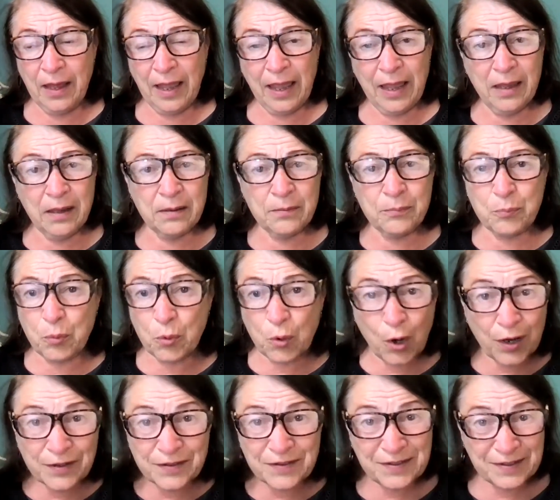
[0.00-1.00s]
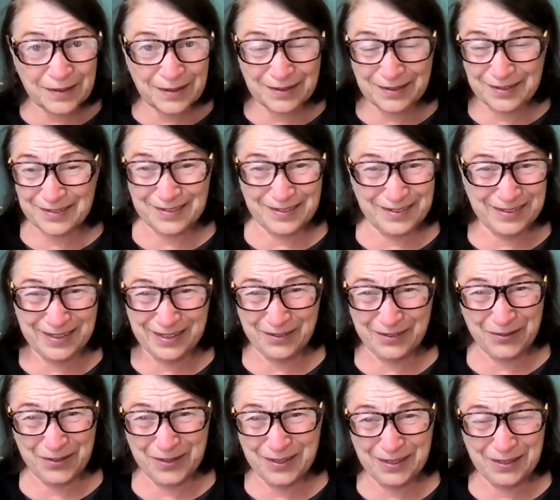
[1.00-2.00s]
and process
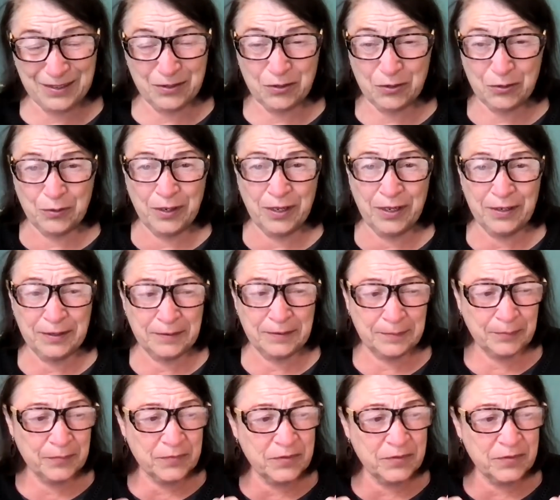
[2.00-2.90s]
everything in your head.